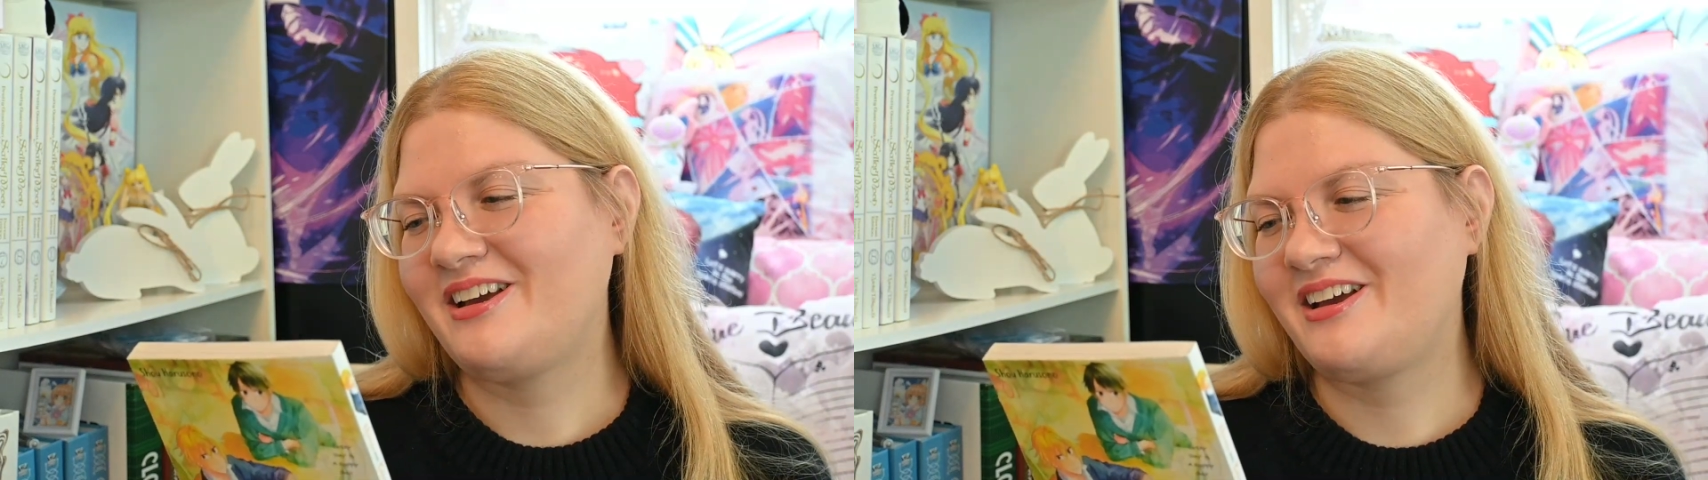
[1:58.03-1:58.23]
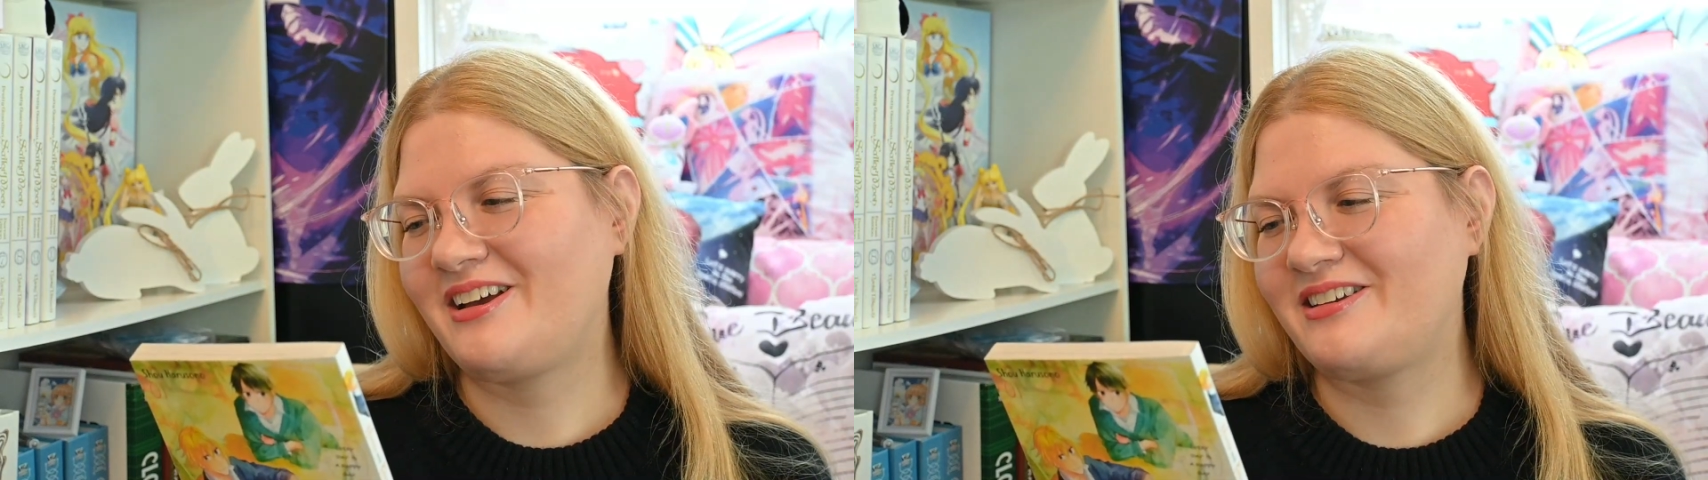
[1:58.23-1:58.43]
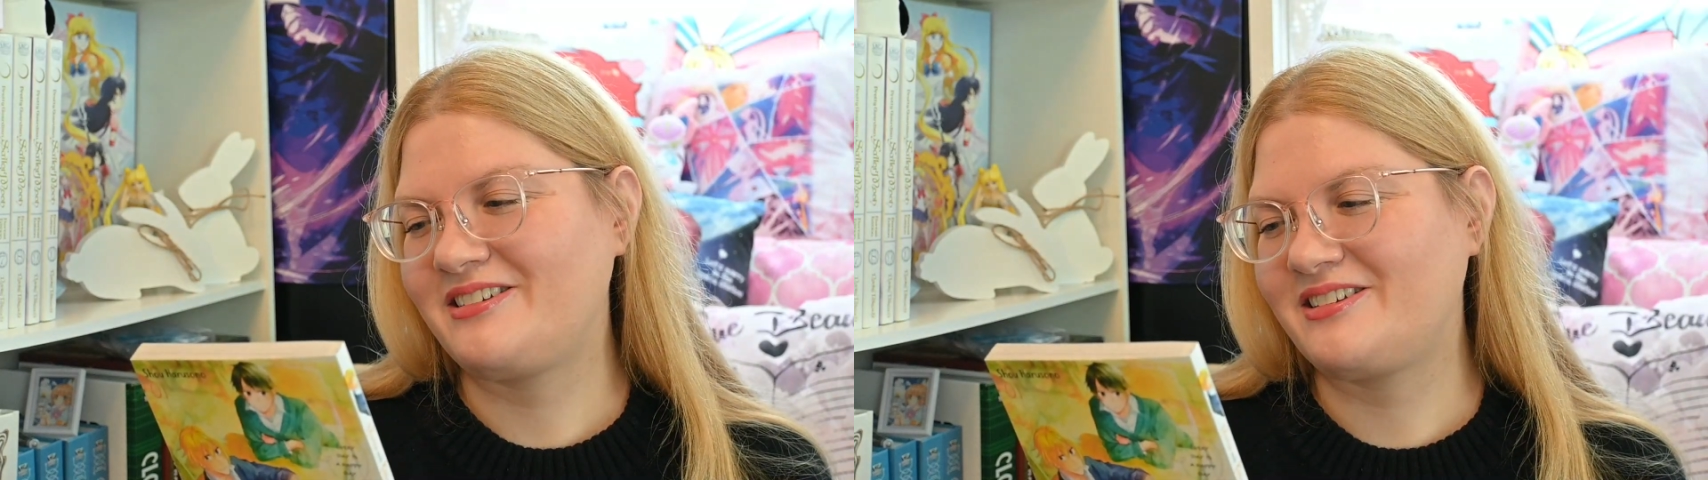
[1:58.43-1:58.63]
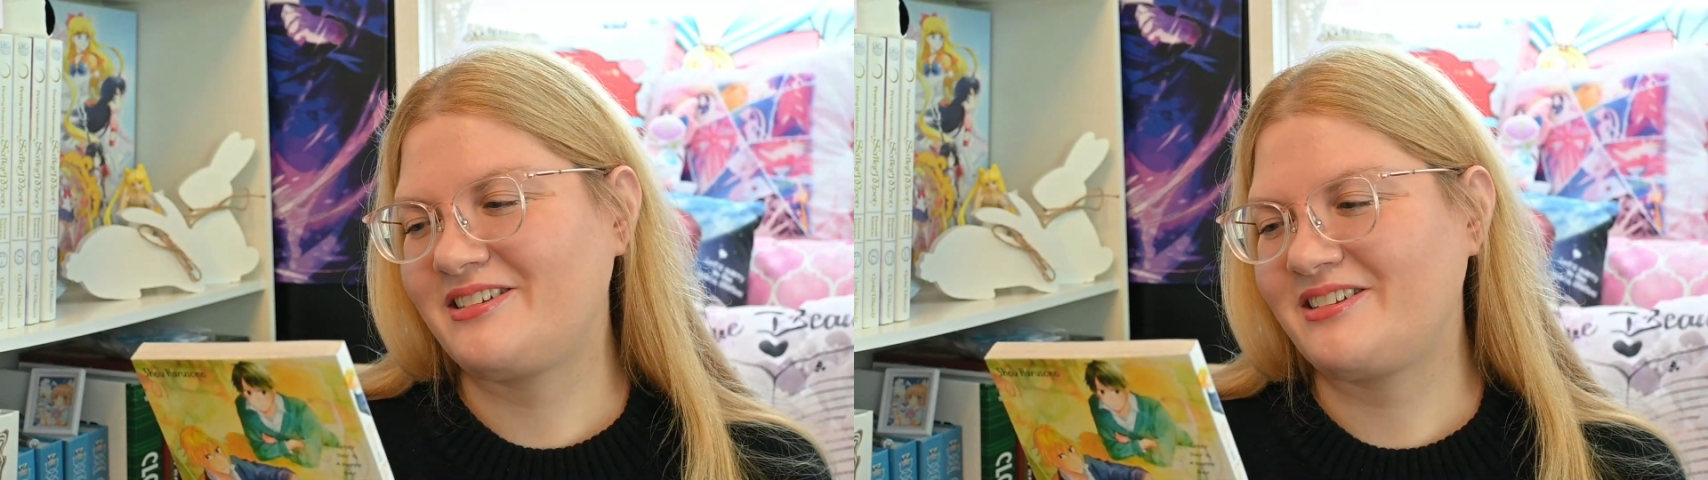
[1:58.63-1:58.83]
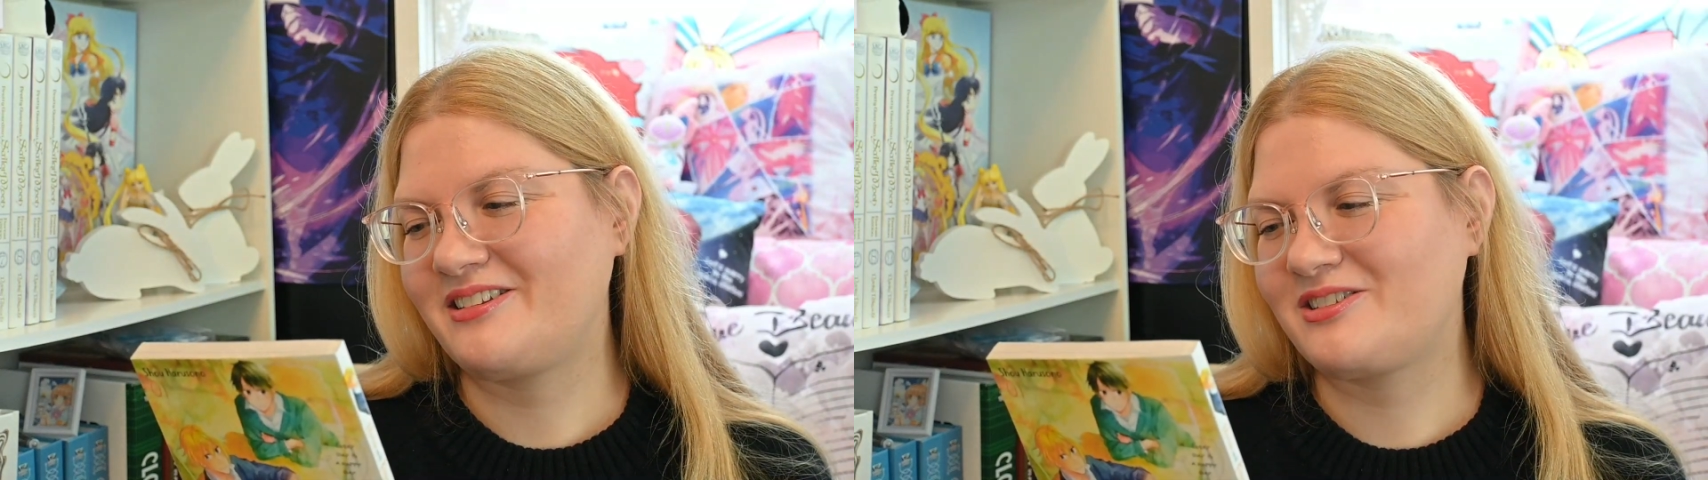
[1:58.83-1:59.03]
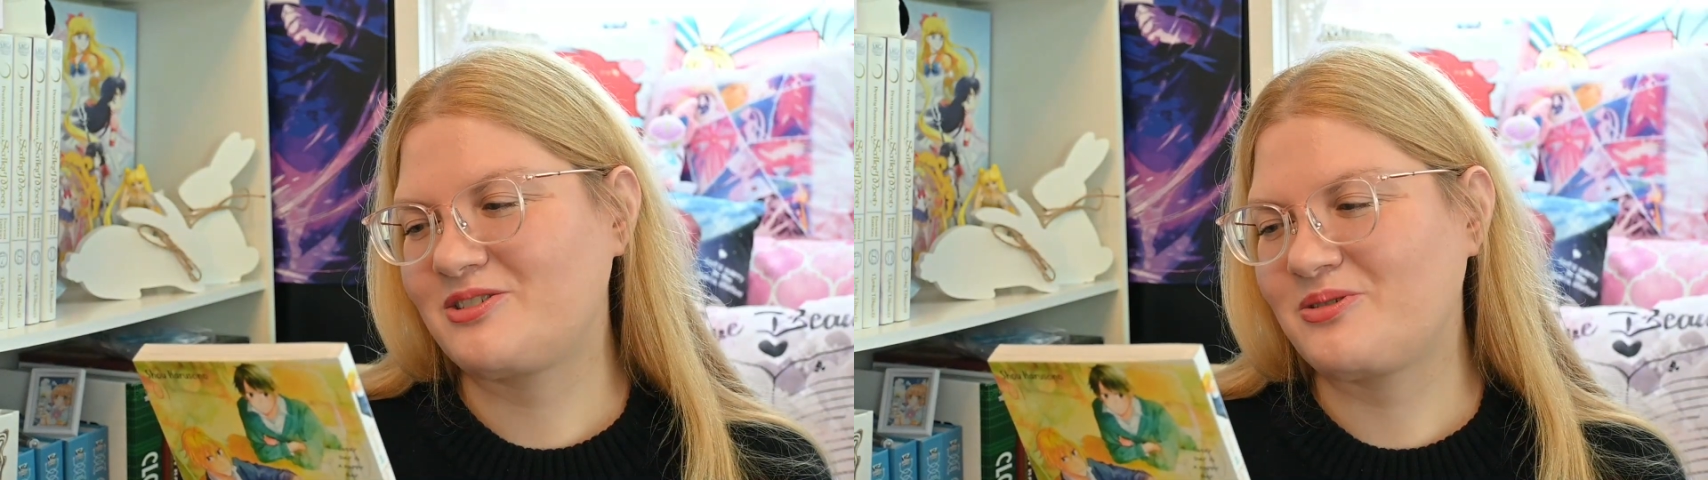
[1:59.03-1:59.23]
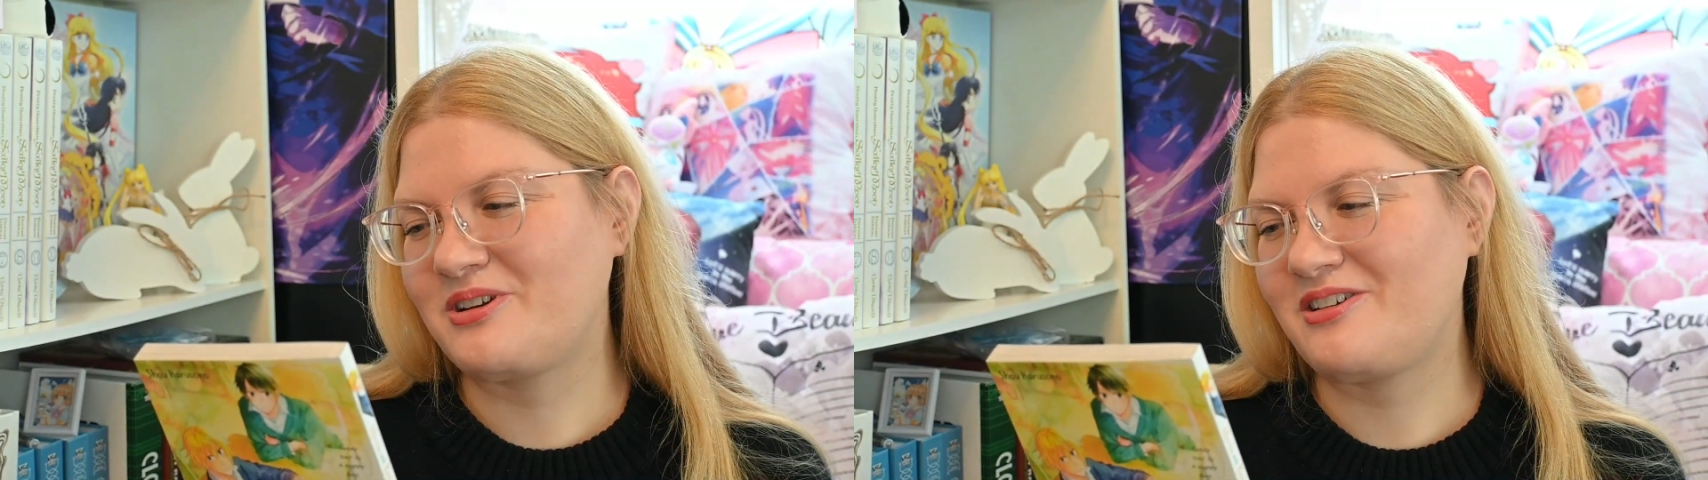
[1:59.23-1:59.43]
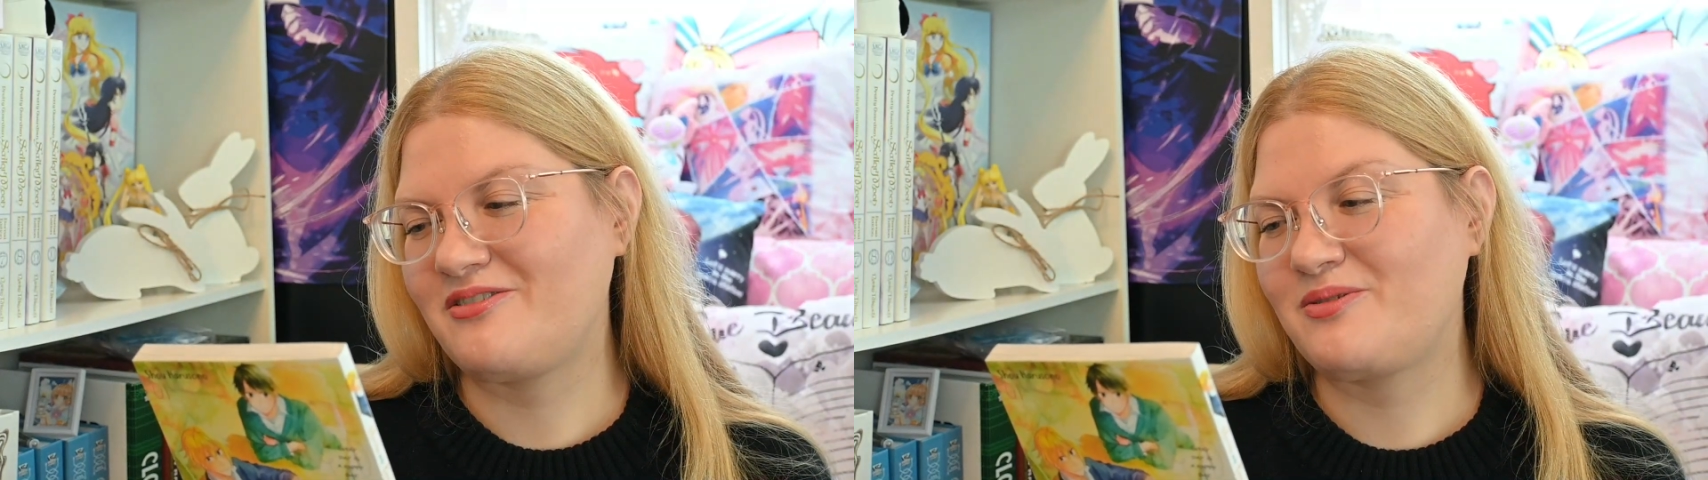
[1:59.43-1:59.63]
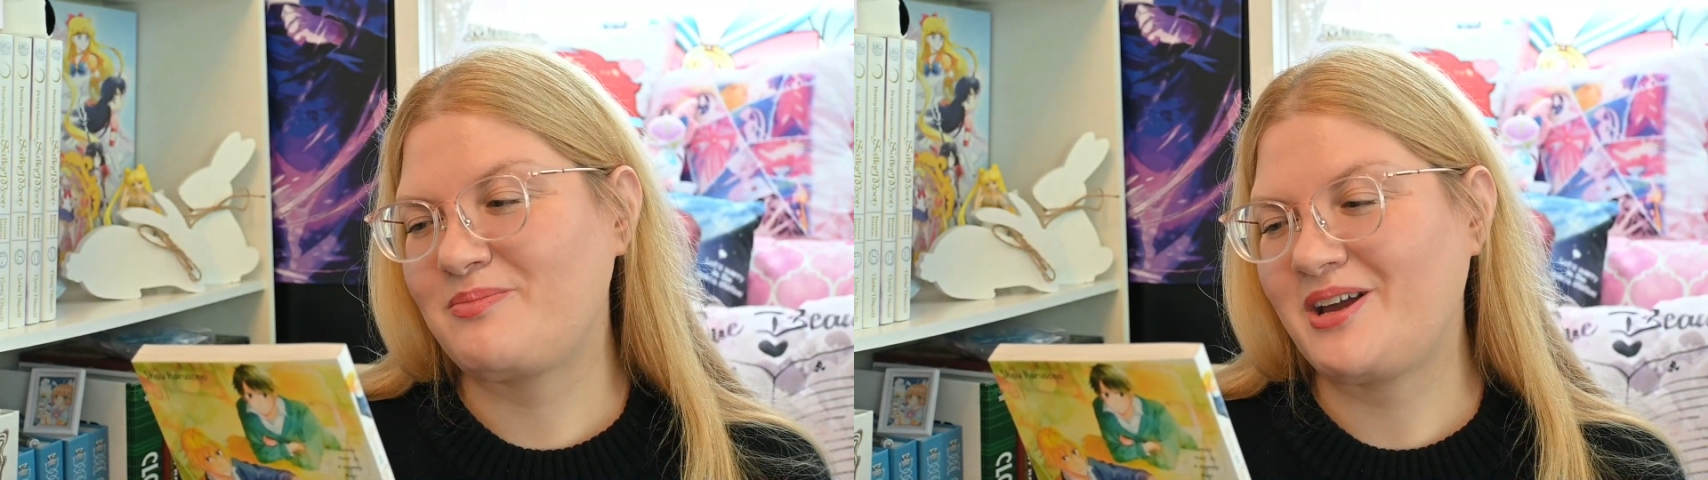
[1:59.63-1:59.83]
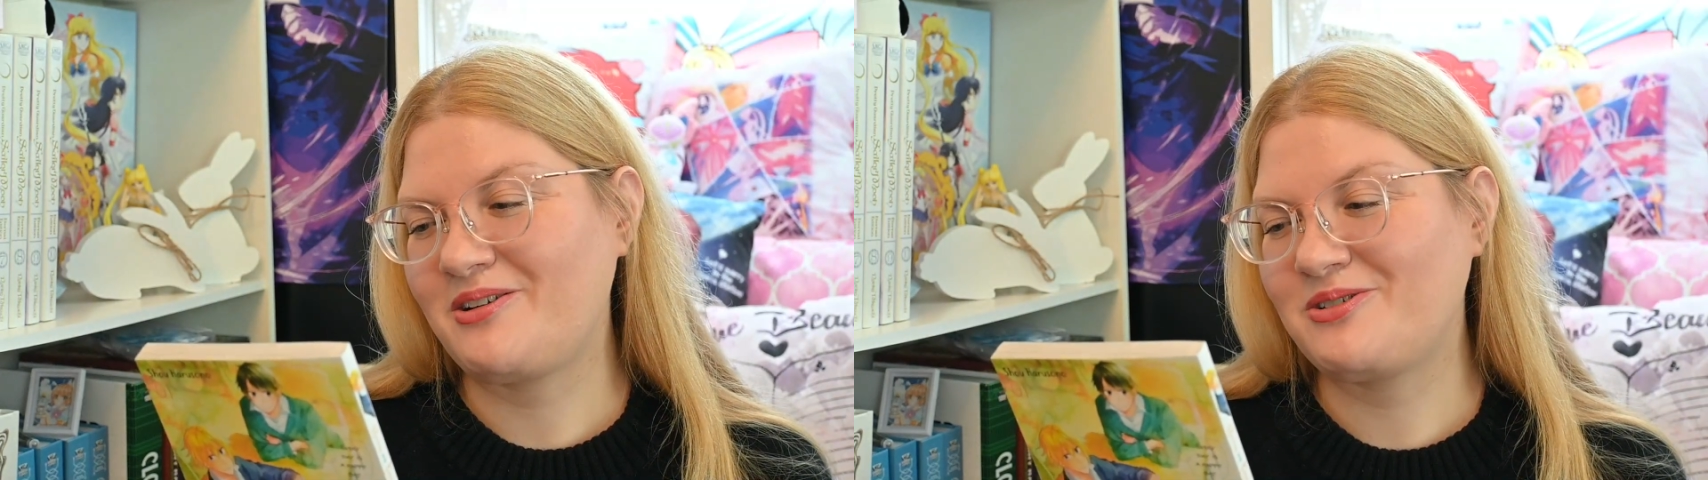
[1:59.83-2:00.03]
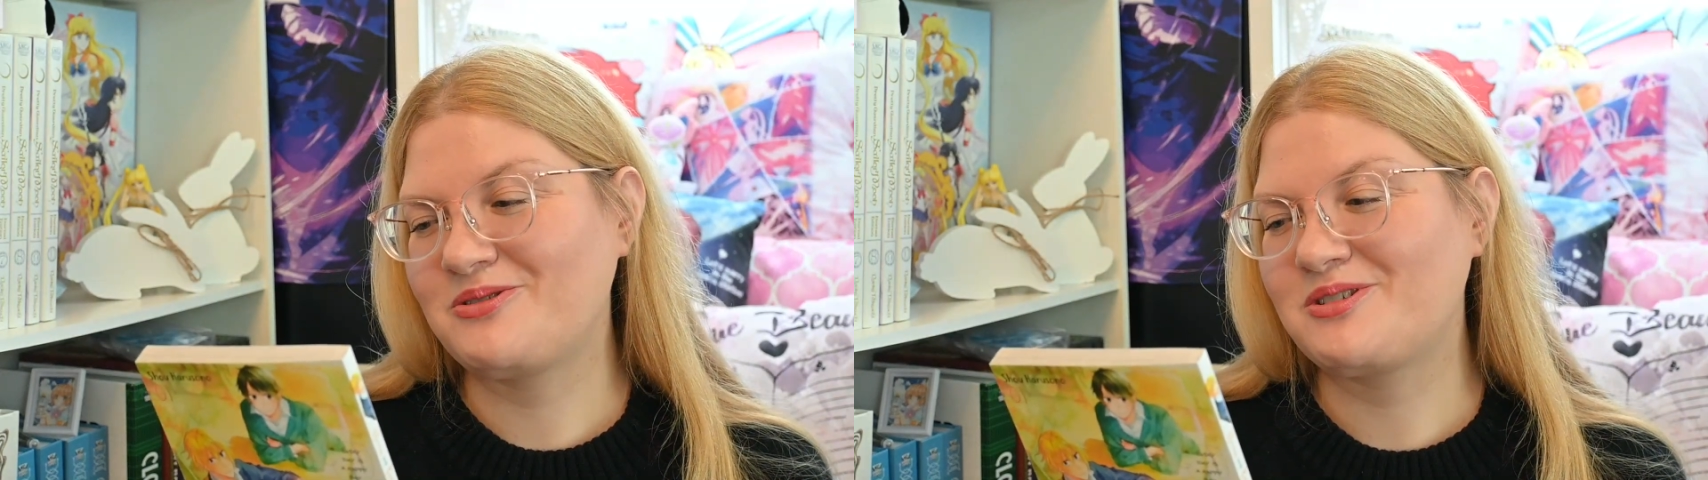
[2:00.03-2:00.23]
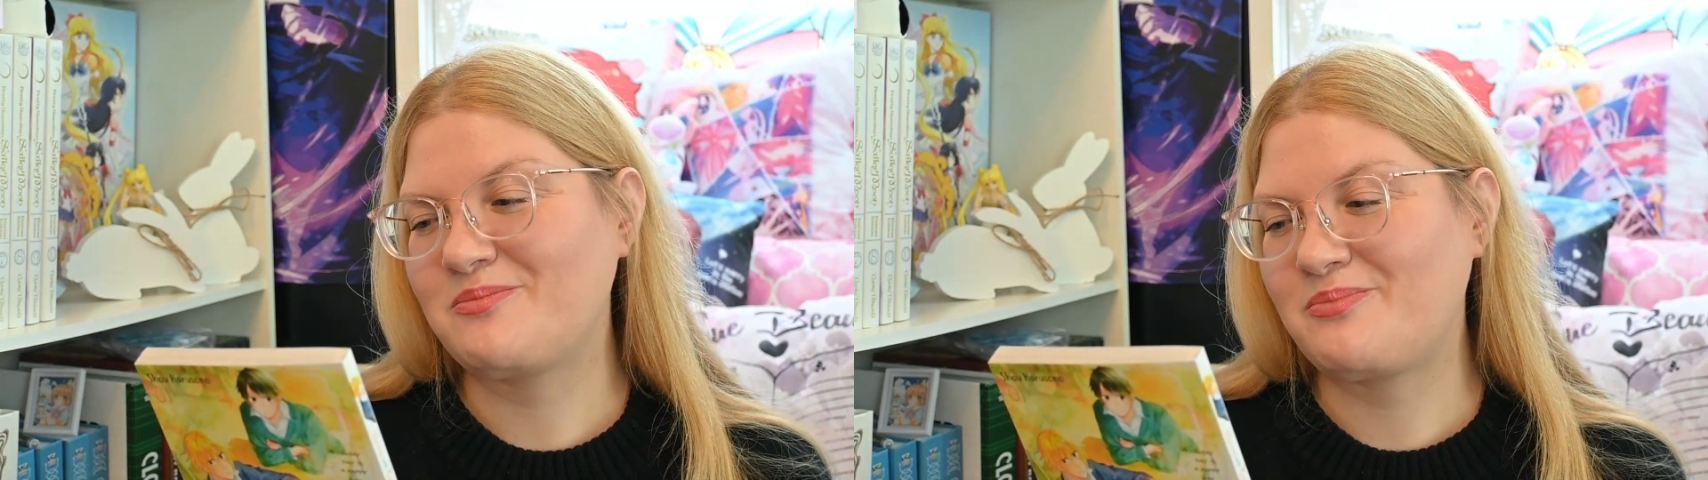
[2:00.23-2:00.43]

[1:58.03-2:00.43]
and the story of Miyano's